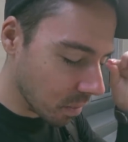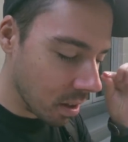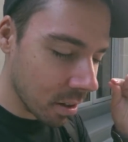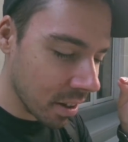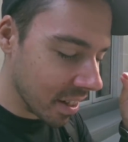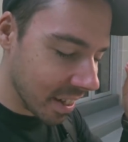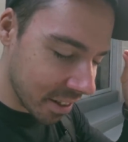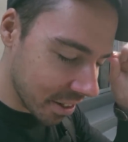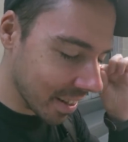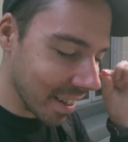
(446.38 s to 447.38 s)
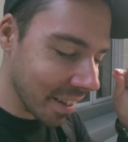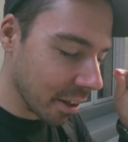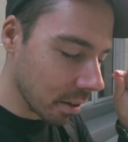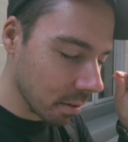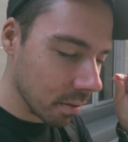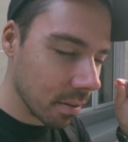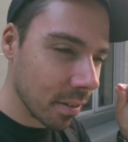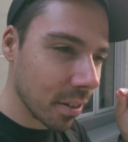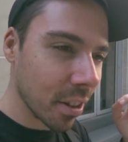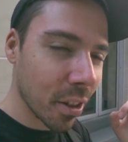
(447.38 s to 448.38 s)
All you need is in there.
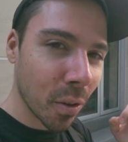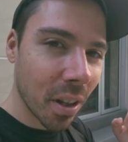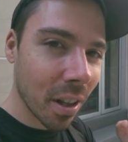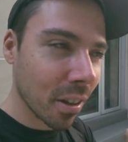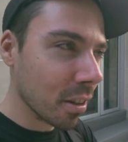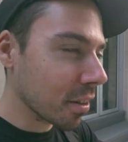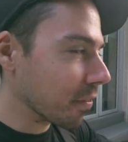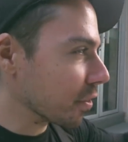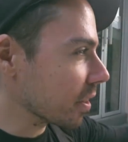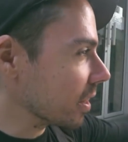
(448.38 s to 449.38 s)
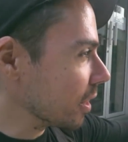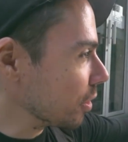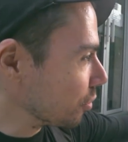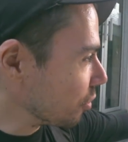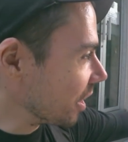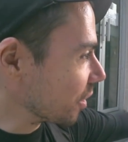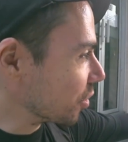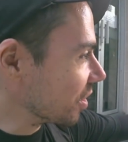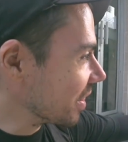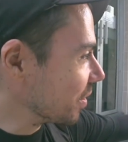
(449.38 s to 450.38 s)
You don't gotta look for the
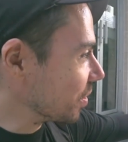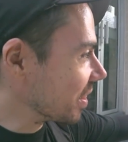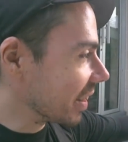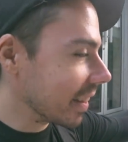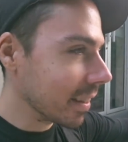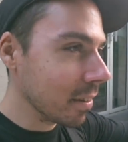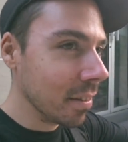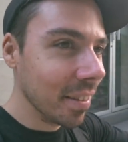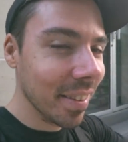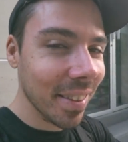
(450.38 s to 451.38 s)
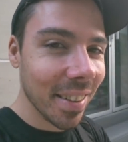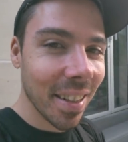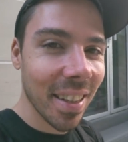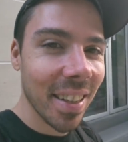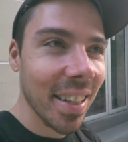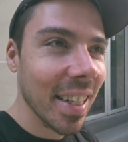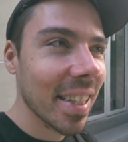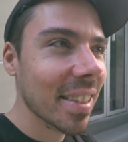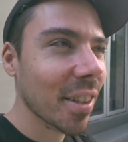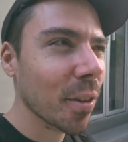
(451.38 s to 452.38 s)
distractions outside.
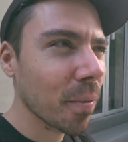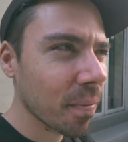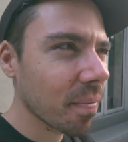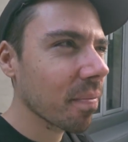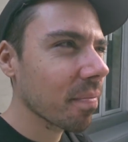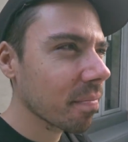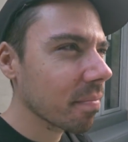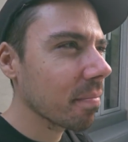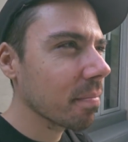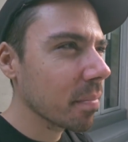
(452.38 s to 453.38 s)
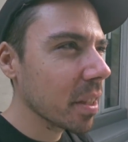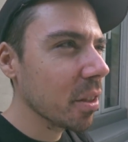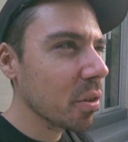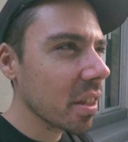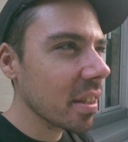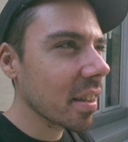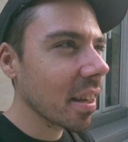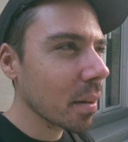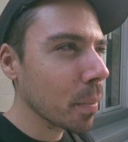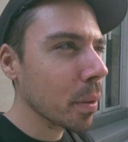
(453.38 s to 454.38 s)
So use these
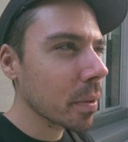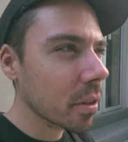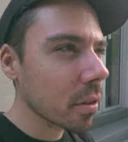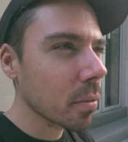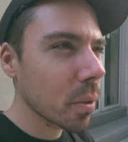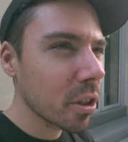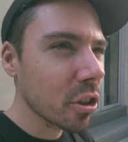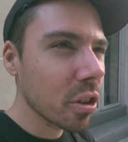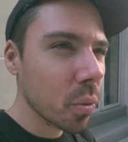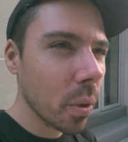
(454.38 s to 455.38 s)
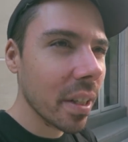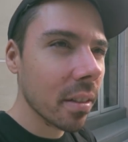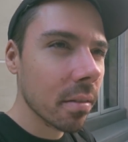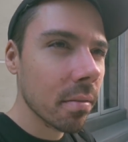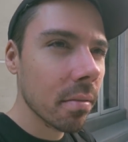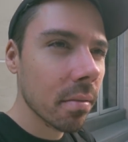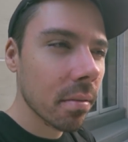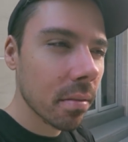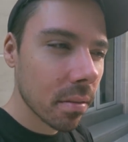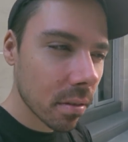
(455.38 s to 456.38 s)
kind of moments when you're just waiting
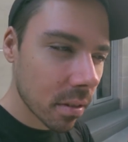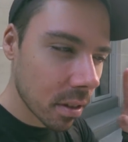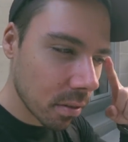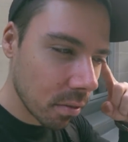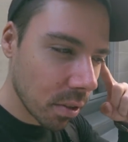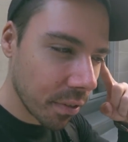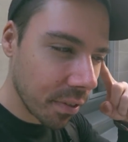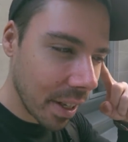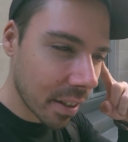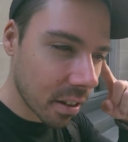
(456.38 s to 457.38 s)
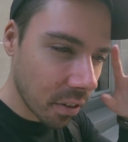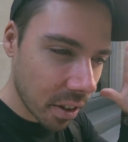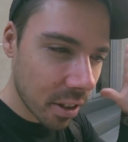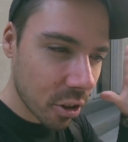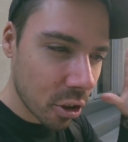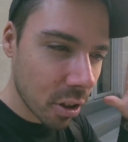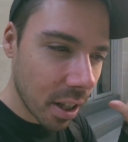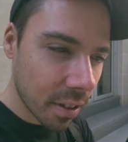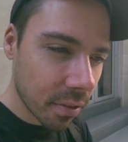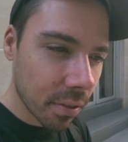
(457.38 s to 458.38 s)
to reflect on things in your
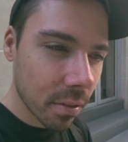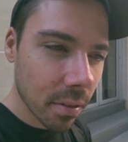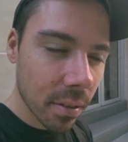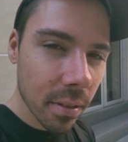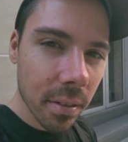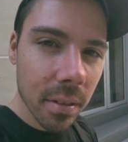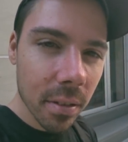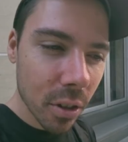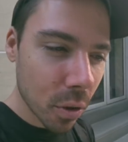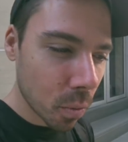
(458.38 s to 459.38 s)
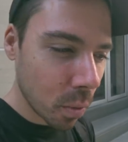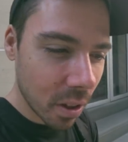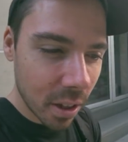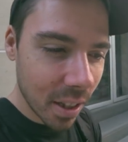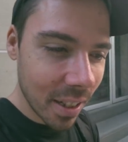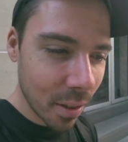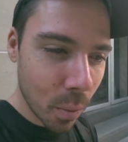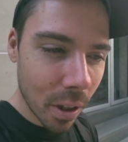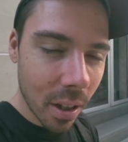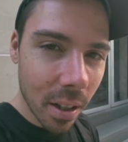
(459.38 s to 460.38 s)
life. So what do you need to
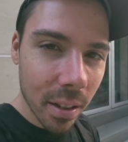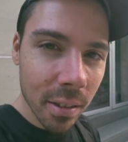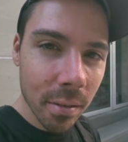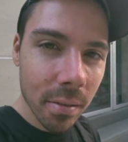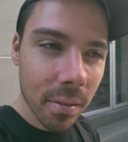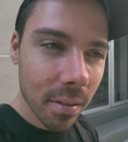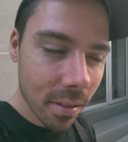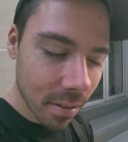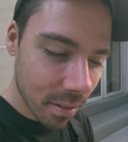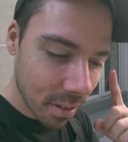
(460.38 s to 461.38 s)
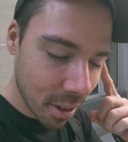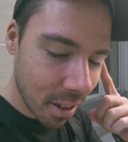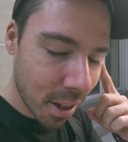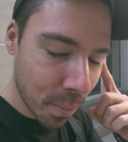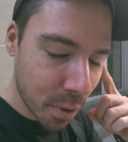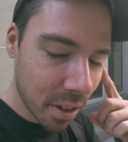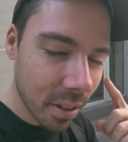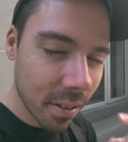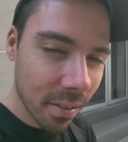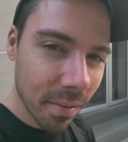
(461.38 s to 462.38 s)
work on? It'll come to you.